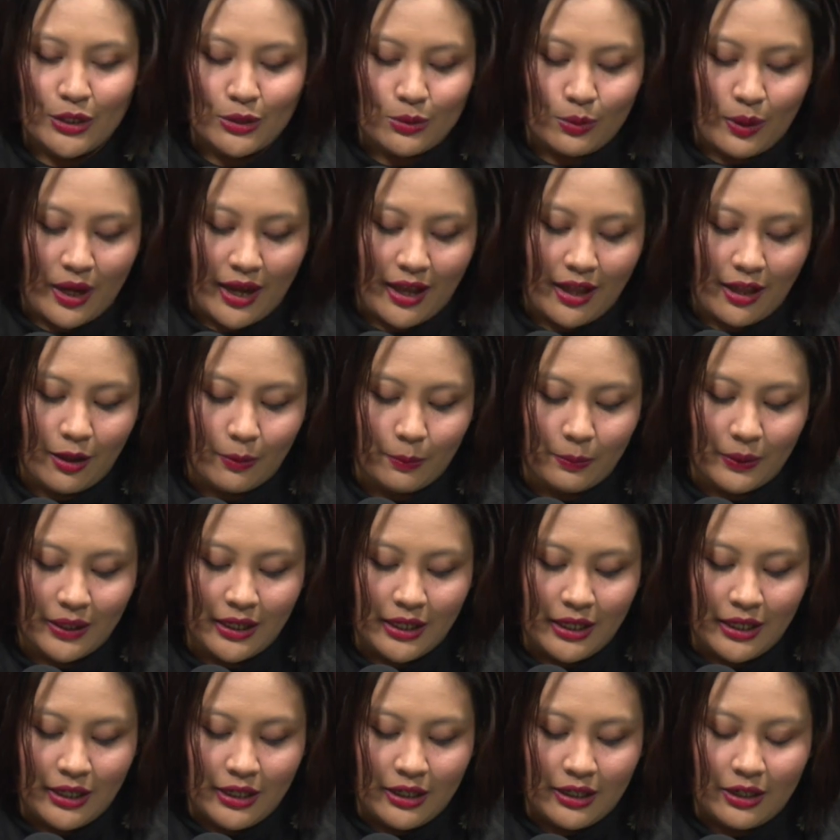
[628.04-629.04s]
to help
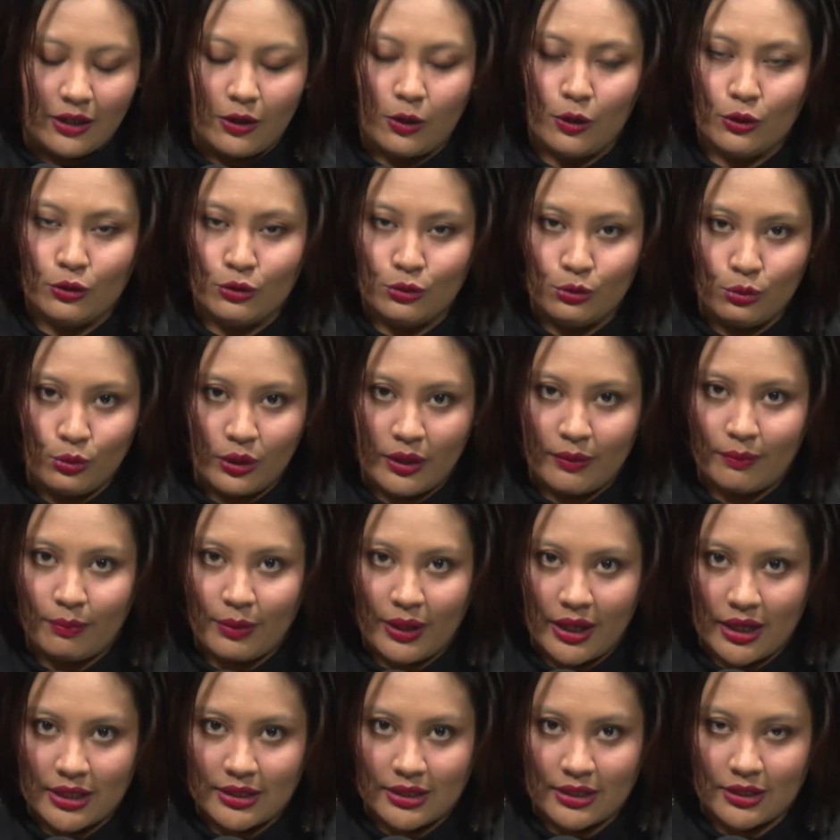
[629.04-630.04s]
or ruin
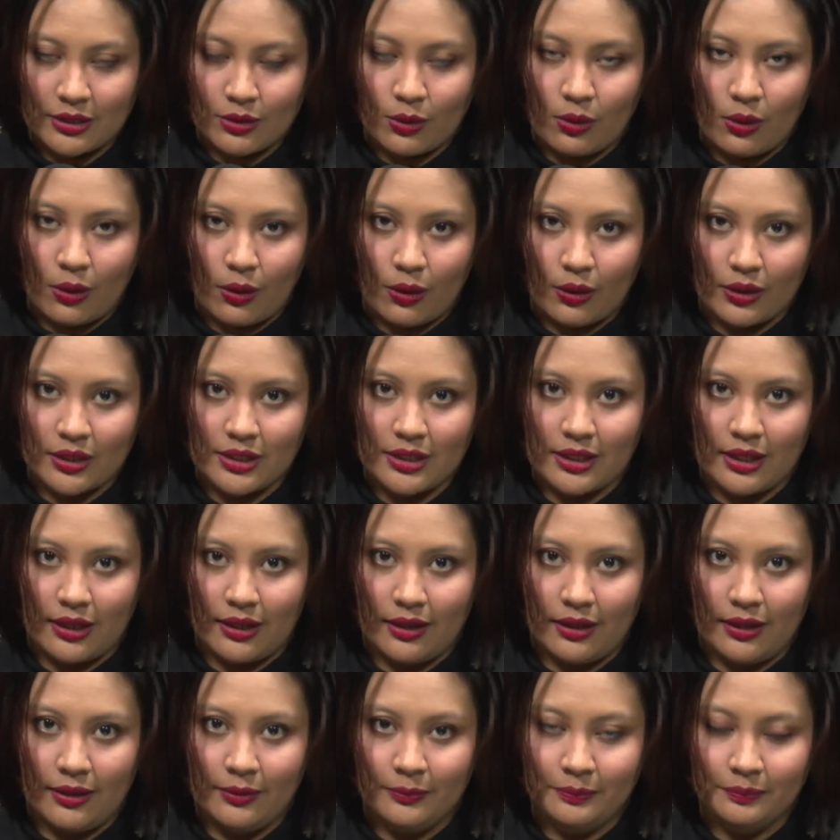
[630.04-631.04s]
PAS's cause
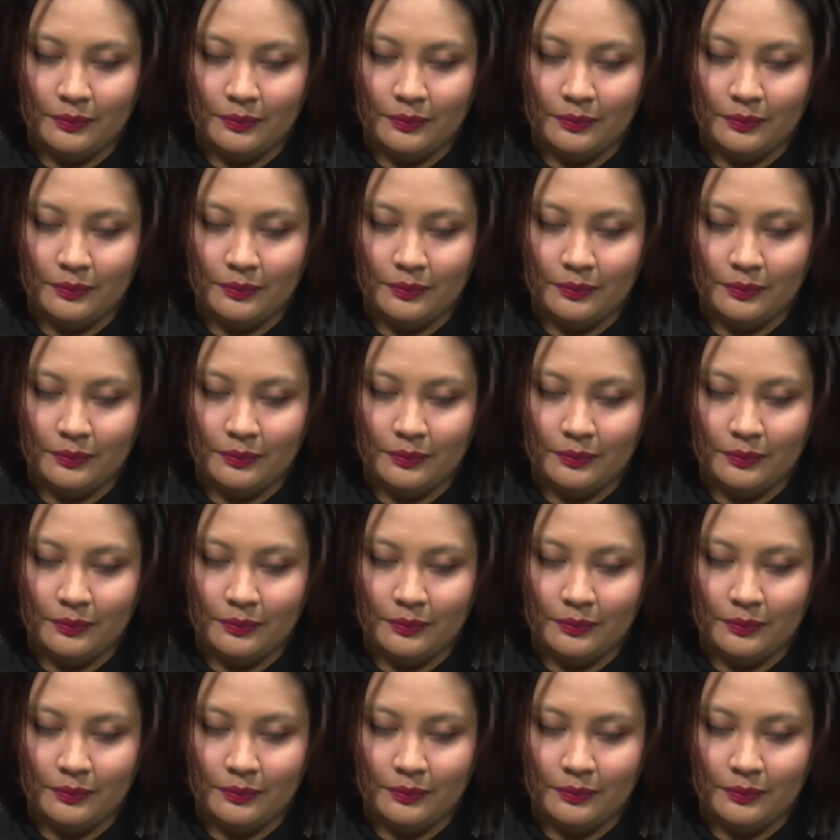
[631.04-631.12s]
here?